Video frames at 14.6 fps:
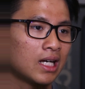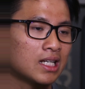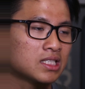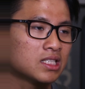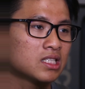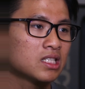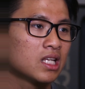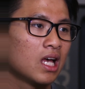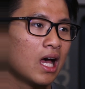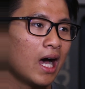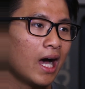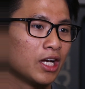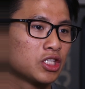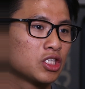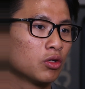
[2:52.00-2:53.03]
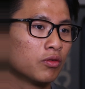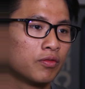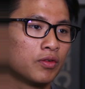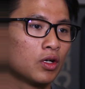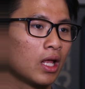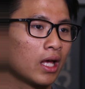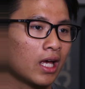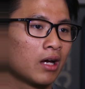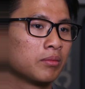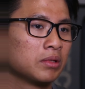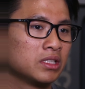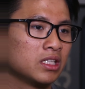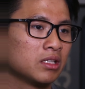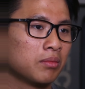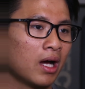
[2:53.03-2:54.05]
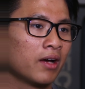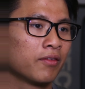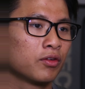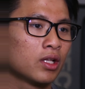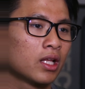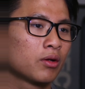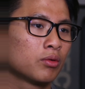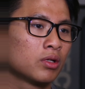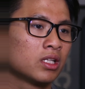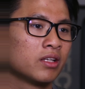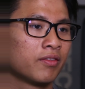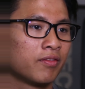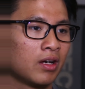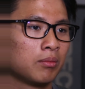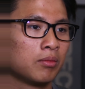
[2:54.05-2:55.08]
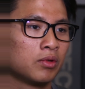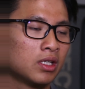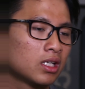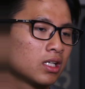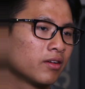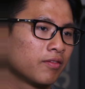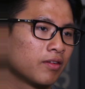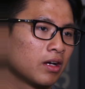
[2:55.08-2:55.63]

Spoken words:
TASIS, I don't feel like I'm a team. I feel like we're in the